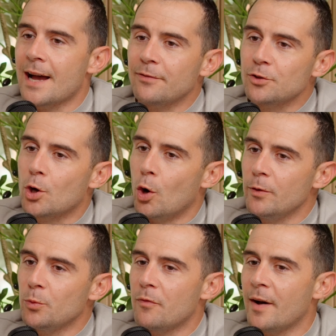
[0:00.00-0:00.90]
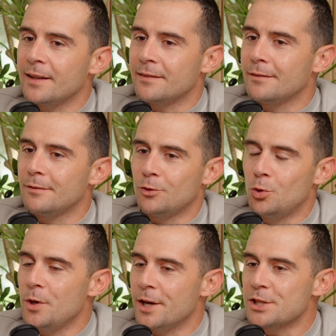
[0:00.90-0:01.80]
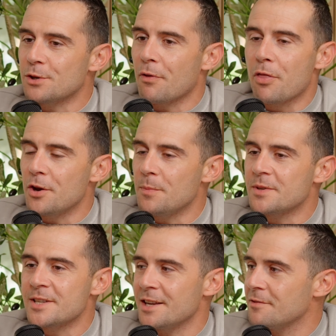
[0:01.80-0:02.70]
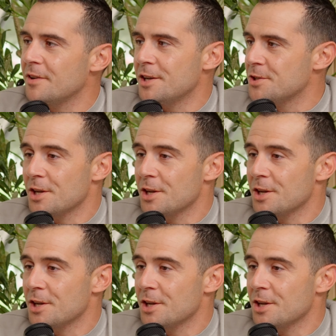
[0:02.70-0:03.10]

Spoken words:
After COVID, we've had 2 years of 30% inflation,